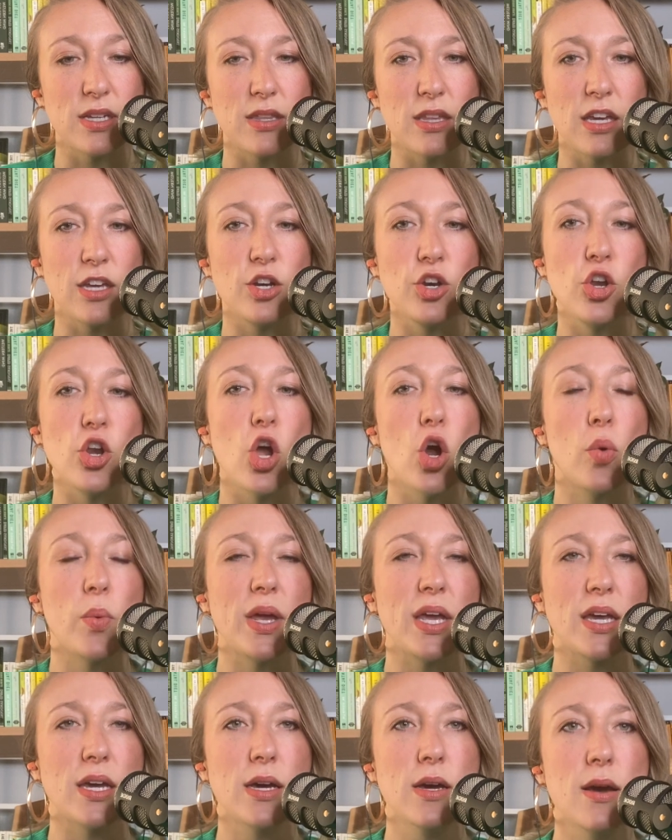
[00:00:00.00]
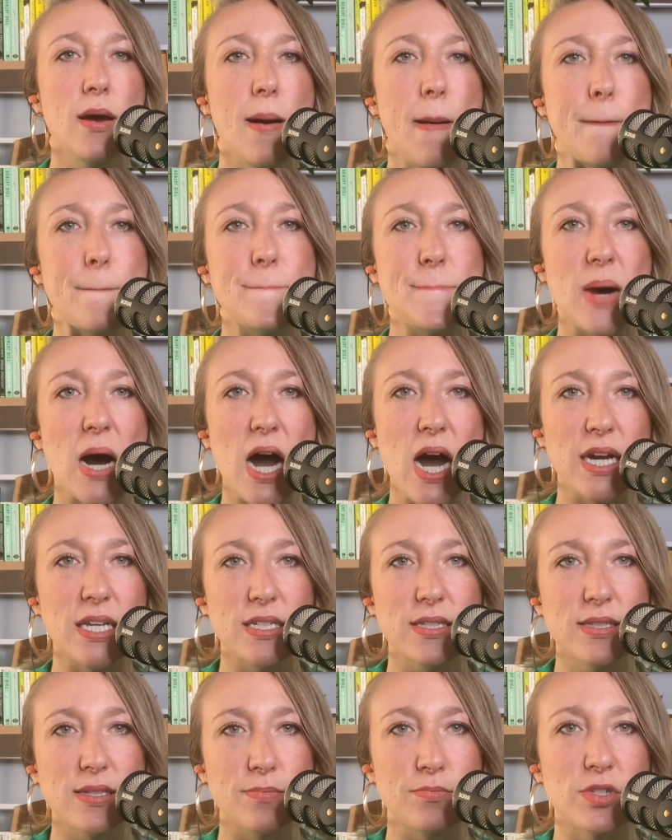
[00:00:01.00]
I think knowing body
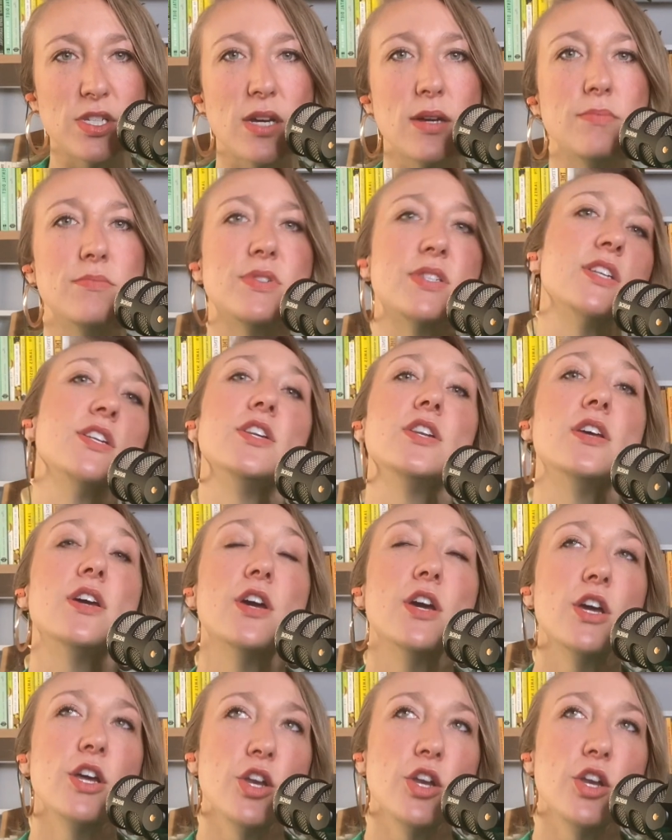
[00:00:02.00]
symptoms and